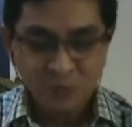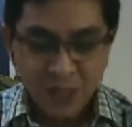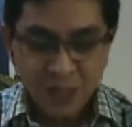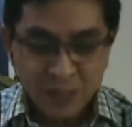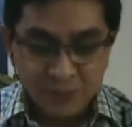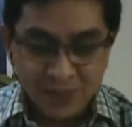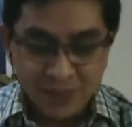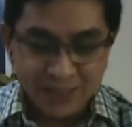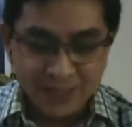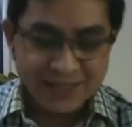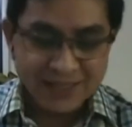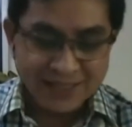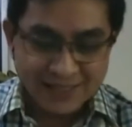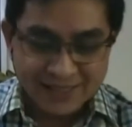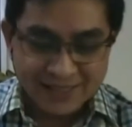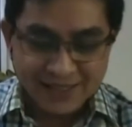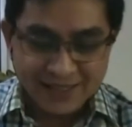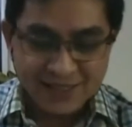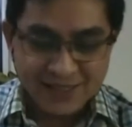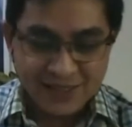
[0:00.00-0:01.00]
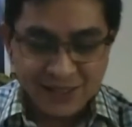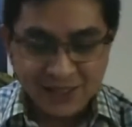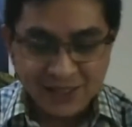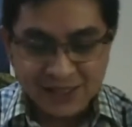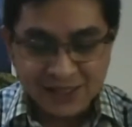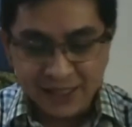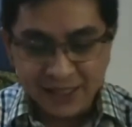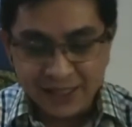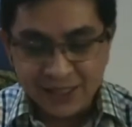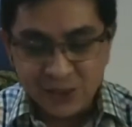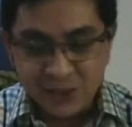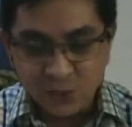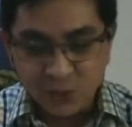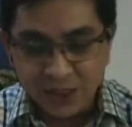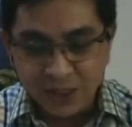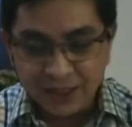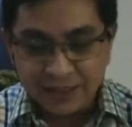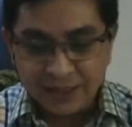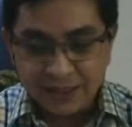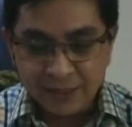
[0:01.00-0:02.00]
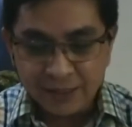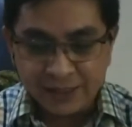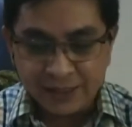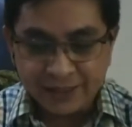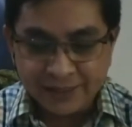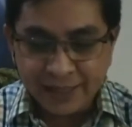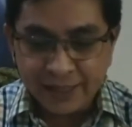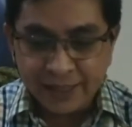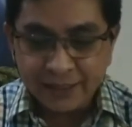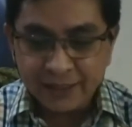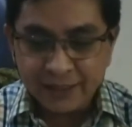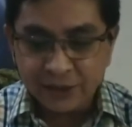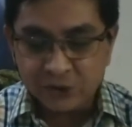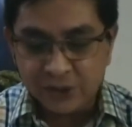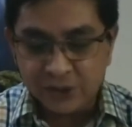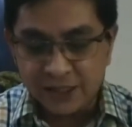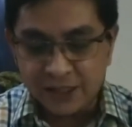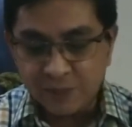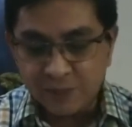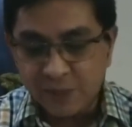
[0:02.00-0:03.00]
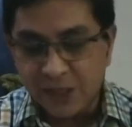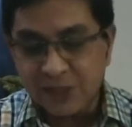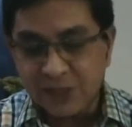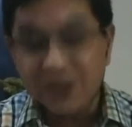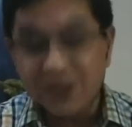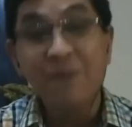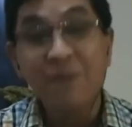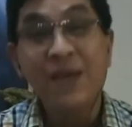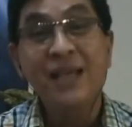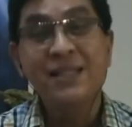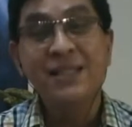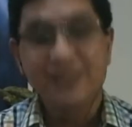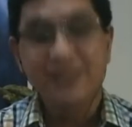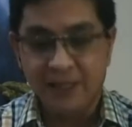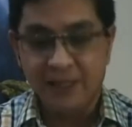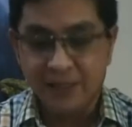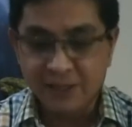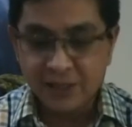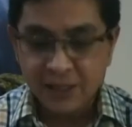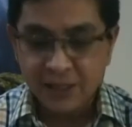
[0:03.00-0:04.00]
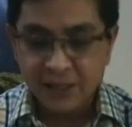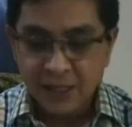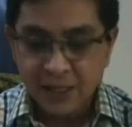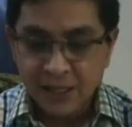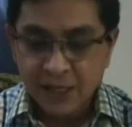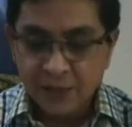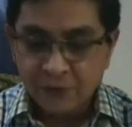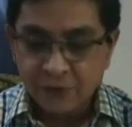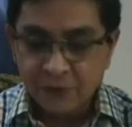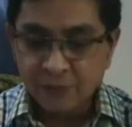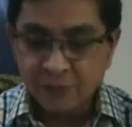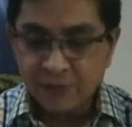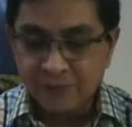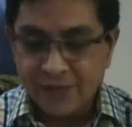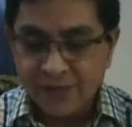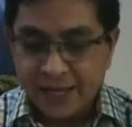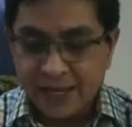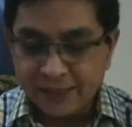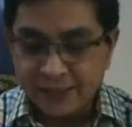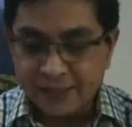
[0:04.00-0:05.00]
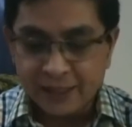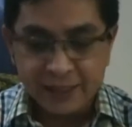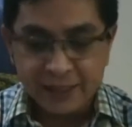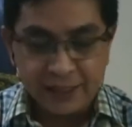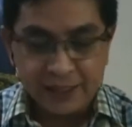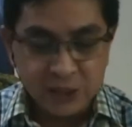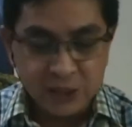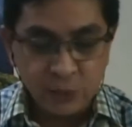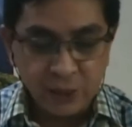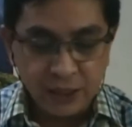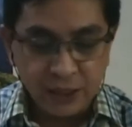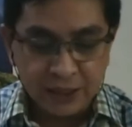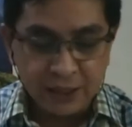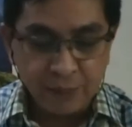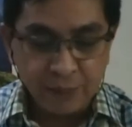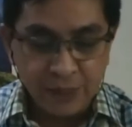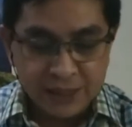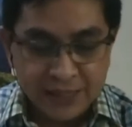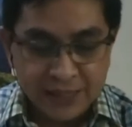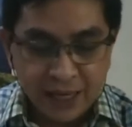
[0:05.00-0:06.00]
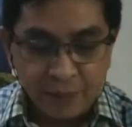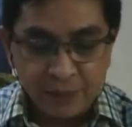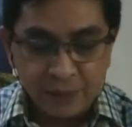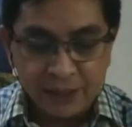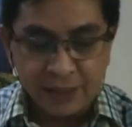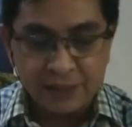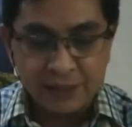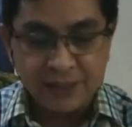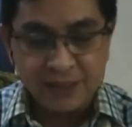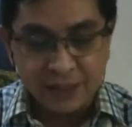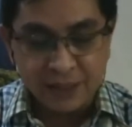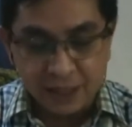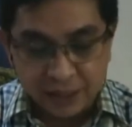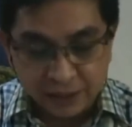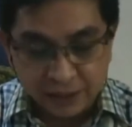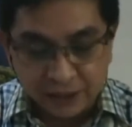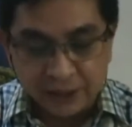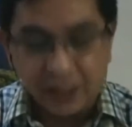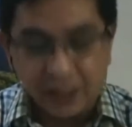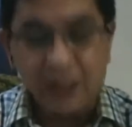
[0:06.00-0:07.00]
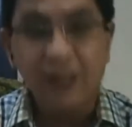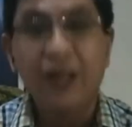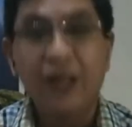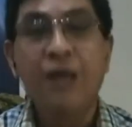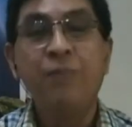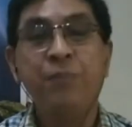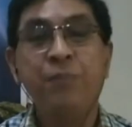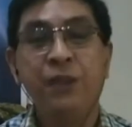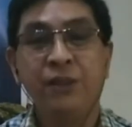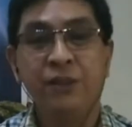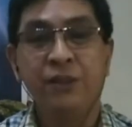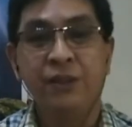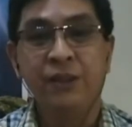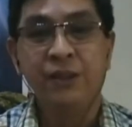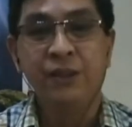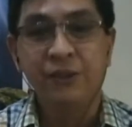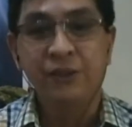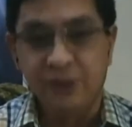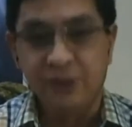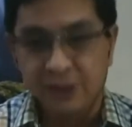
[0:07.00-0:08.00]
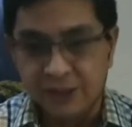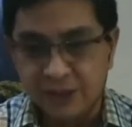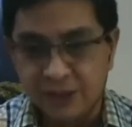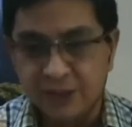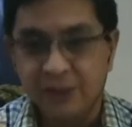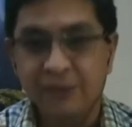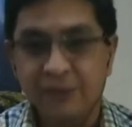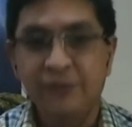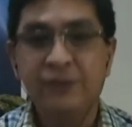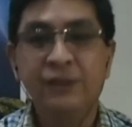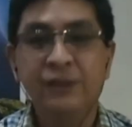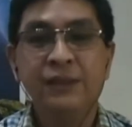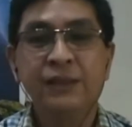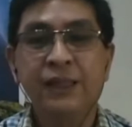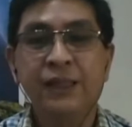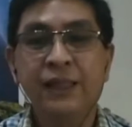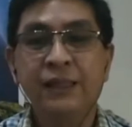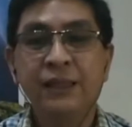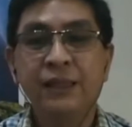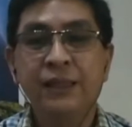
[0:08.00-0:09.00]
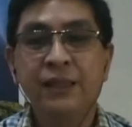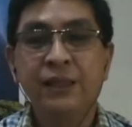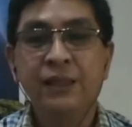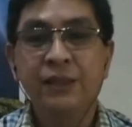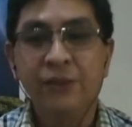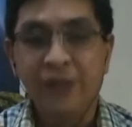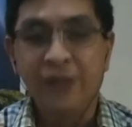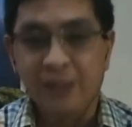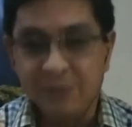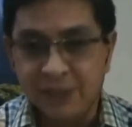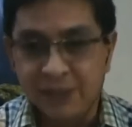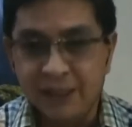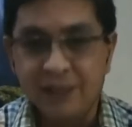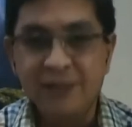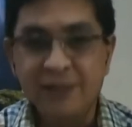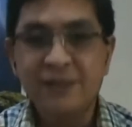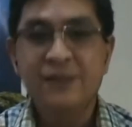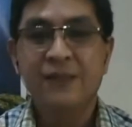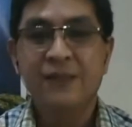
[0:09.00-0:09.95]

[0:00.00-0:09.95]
Brothers and sisters, let us welcome intently to the special message from the Vatican. Let us welcome His Eminence Cardinal Peter Turkson. Your Eminence.